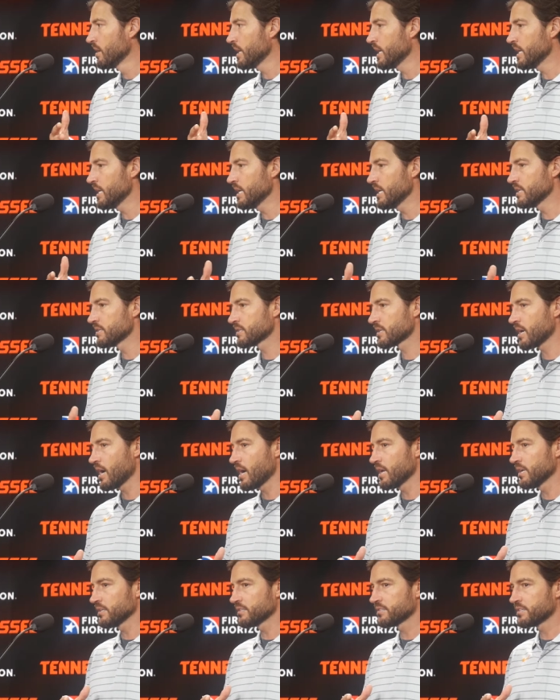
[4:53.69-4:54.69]
is
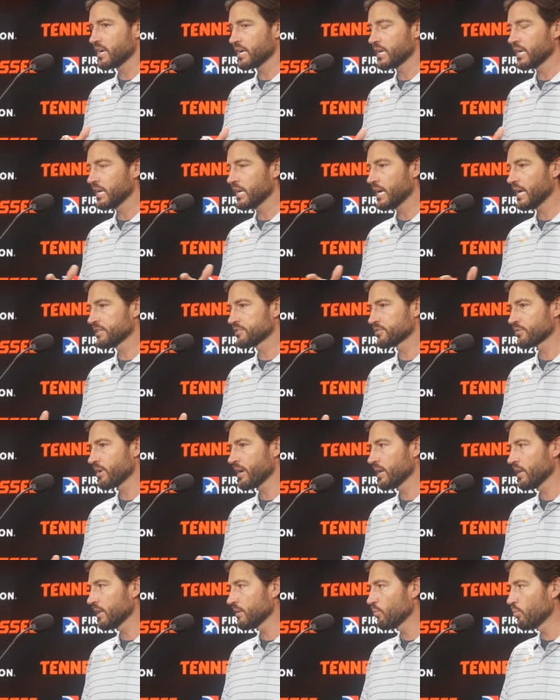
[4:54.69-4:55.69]
kind of second guess or
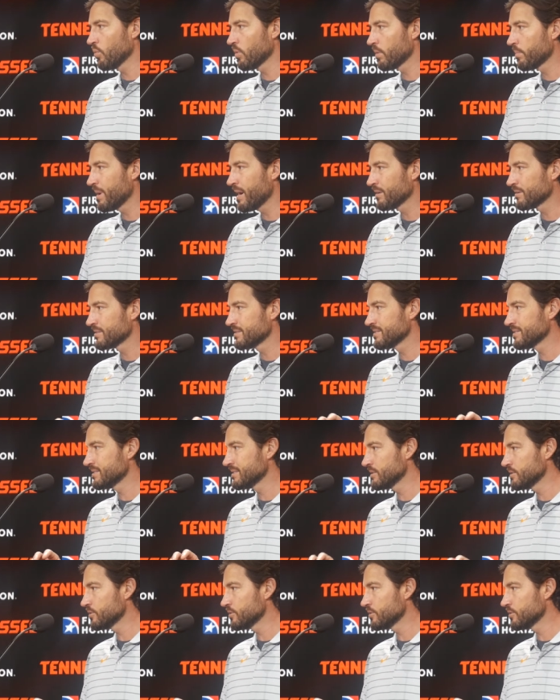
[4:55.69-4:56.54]
analyze, what about,